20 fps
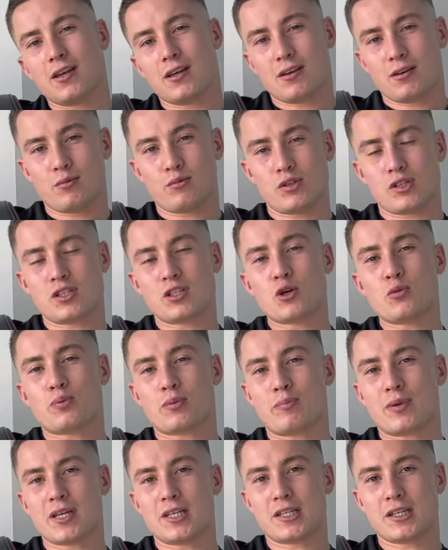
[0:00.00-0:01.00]
was super
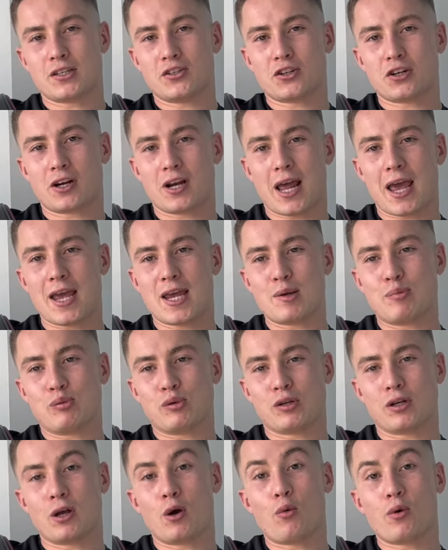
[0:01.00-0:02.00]
busy during
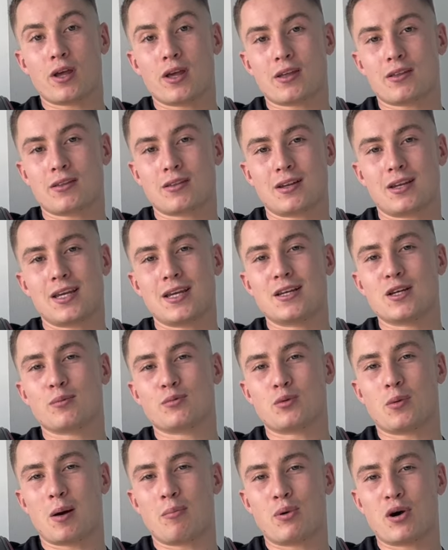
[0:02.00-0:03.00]
April with leading up to
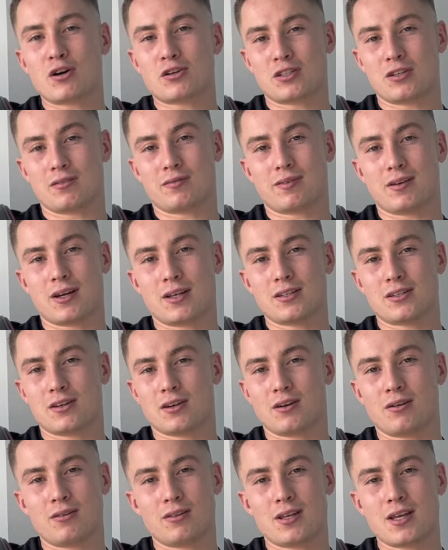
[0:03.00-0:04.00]
my boxing fight.
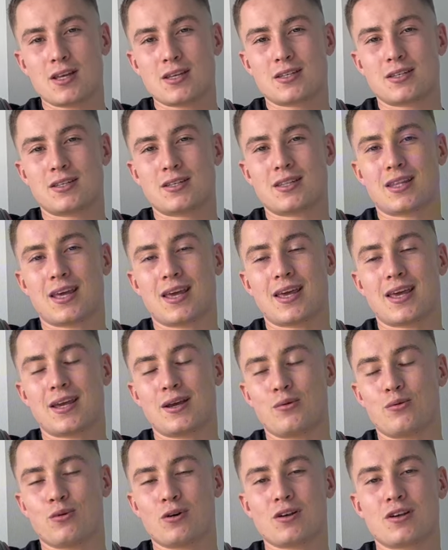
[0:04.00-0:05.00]
So this thing
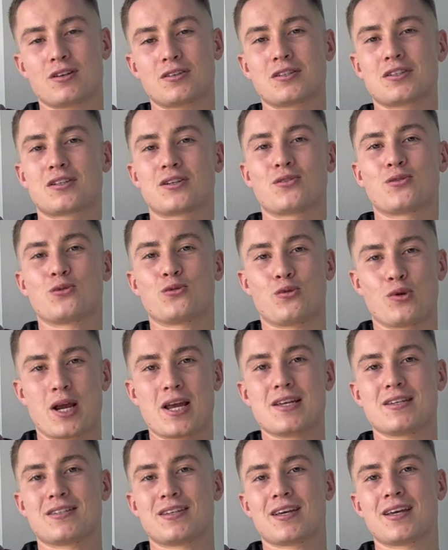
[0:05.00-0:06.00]
was
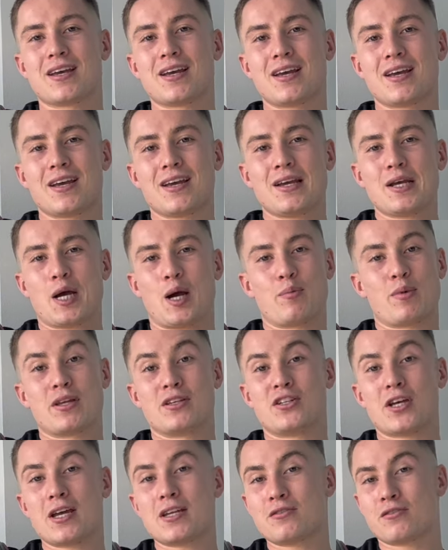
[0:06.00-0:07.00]
crazy. I mean,
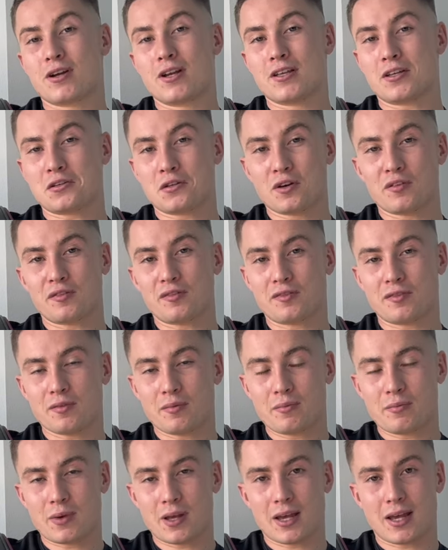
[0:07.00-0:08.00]
genuinely stuff
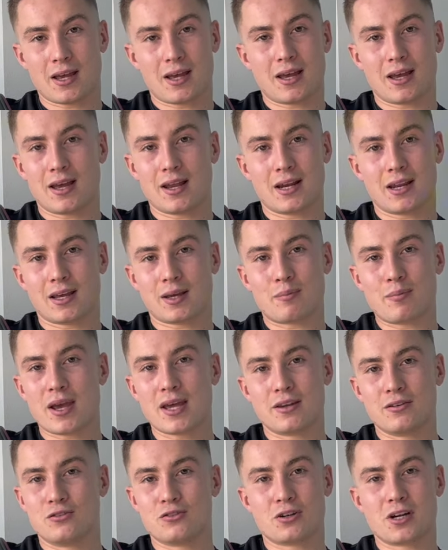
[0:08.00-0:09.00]
like made
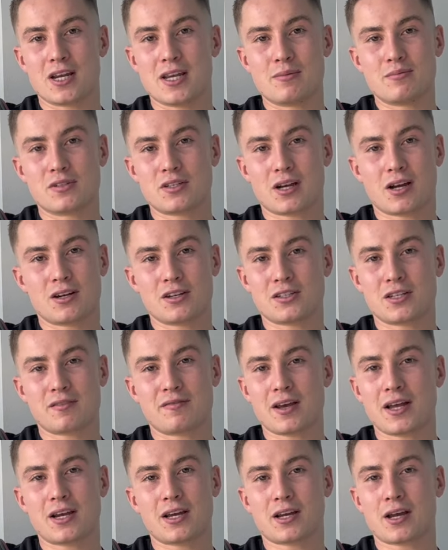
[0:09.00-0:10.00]
of dreams. Honestly,
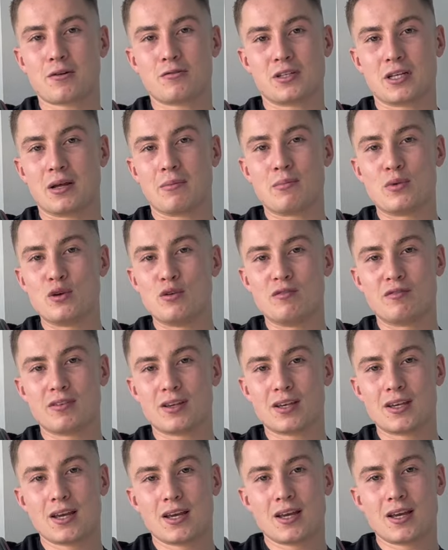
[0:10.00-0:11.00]
felt like I was in a
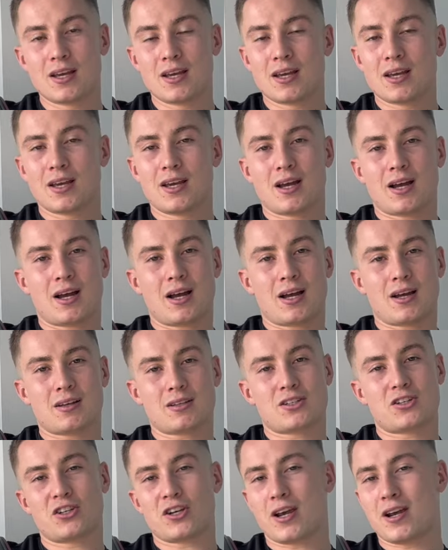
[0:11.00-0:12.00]
movie. I'll
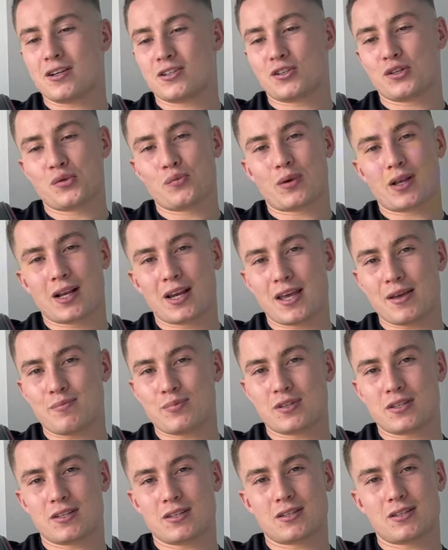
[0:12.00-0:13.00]
share some
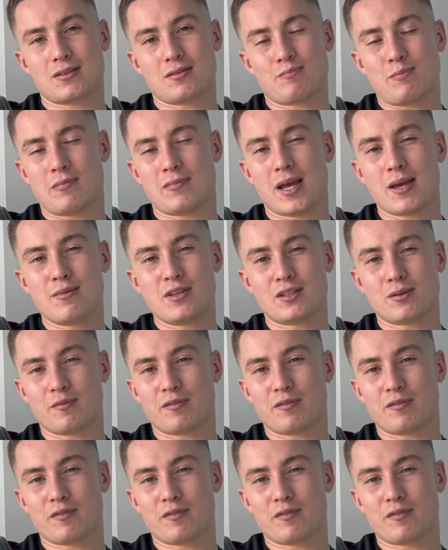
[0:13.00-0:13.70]
clips, maybe some